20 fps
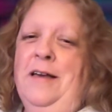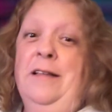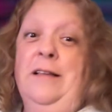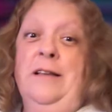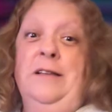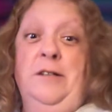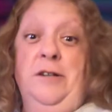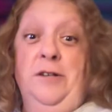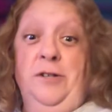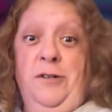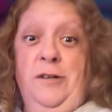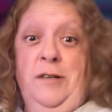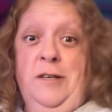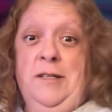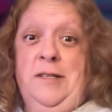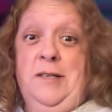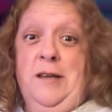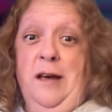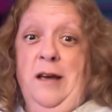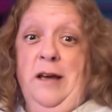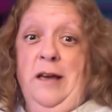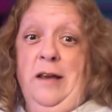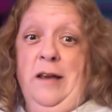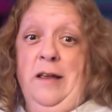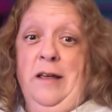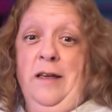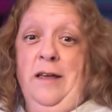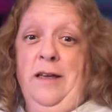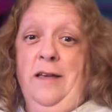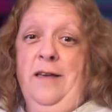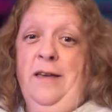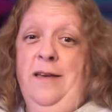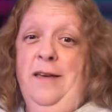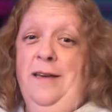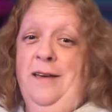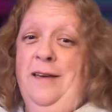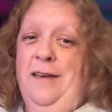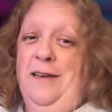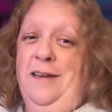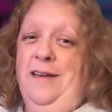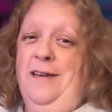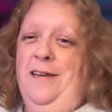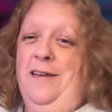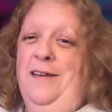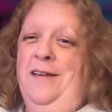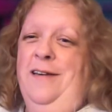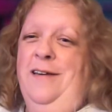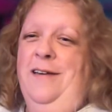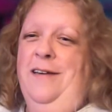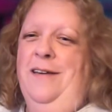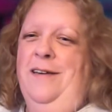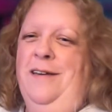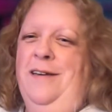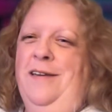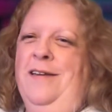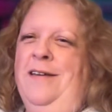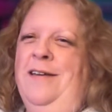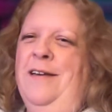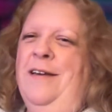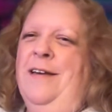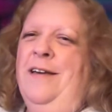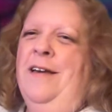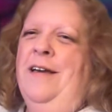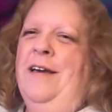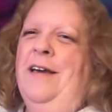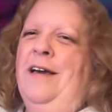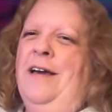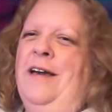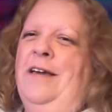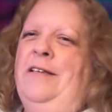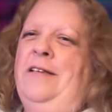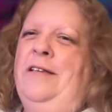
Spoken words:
that's usually a sign. I